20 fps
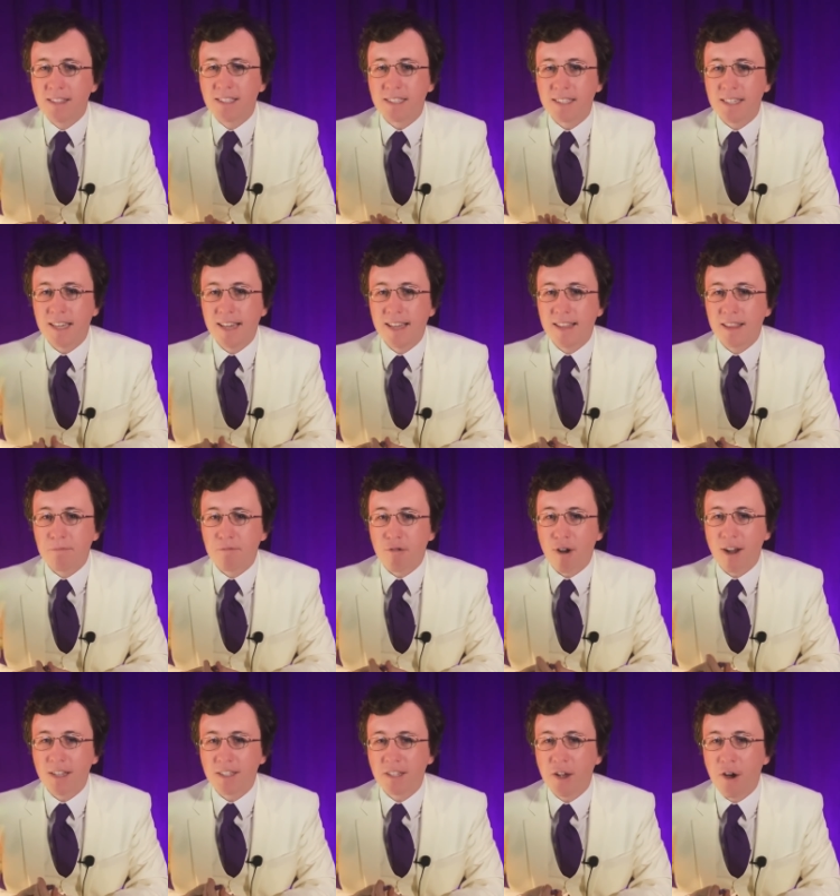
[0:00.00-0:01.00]
and seeing the
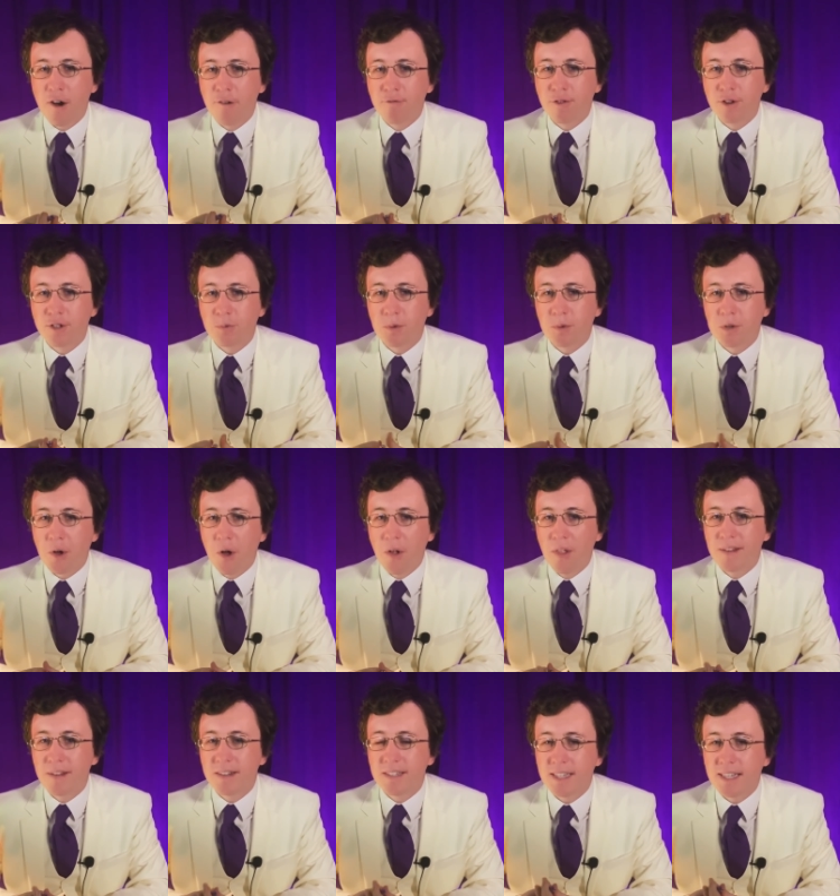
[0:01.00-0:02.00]
press conference with
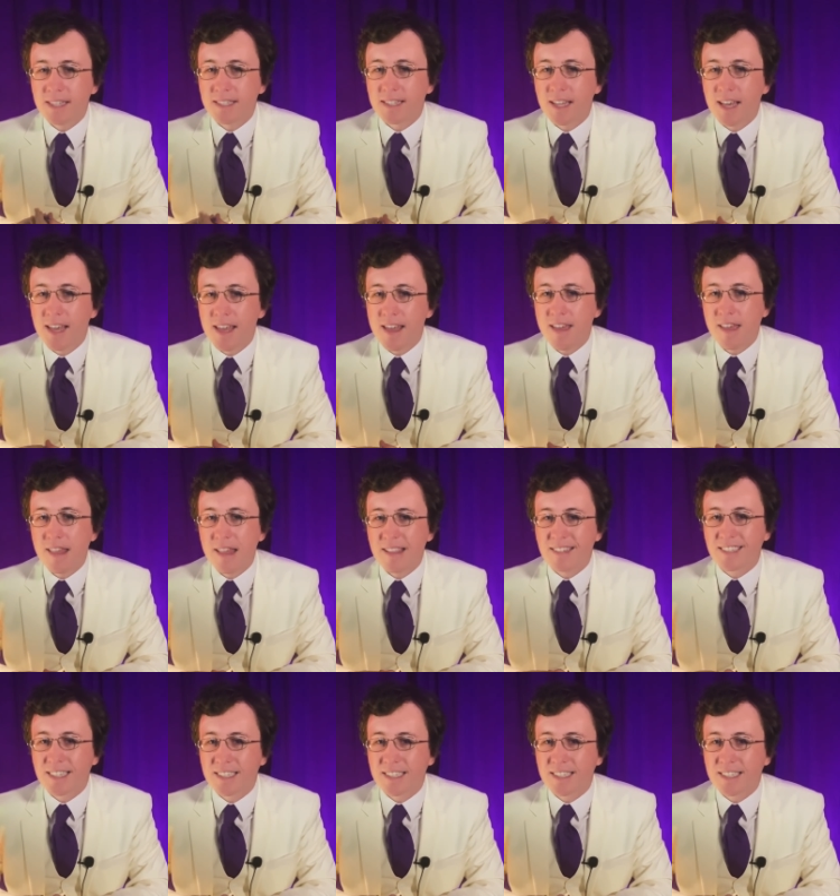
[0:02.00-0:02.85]
all the DSA